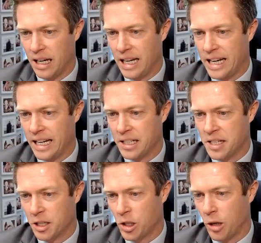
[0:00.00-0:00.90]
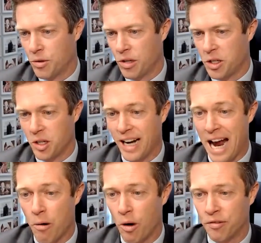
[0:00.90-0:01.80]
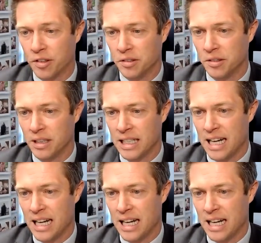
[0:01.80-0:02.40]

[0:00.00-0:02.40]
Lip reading: international arbitration, and how often